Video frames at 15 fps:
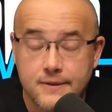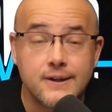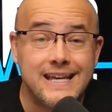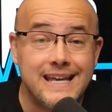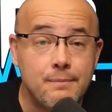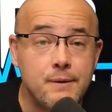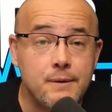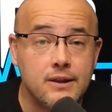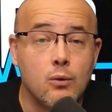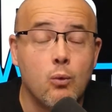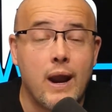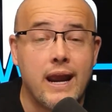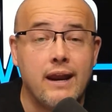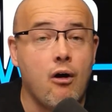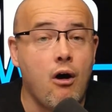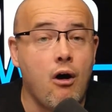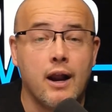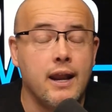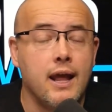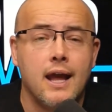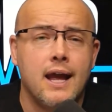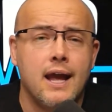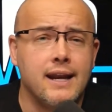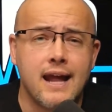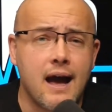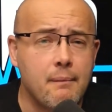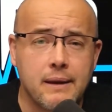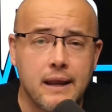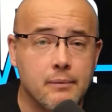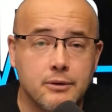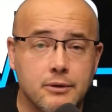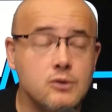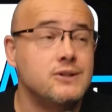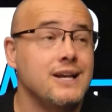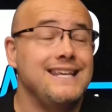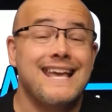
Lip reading: keeping the weight on and not being able to lose it.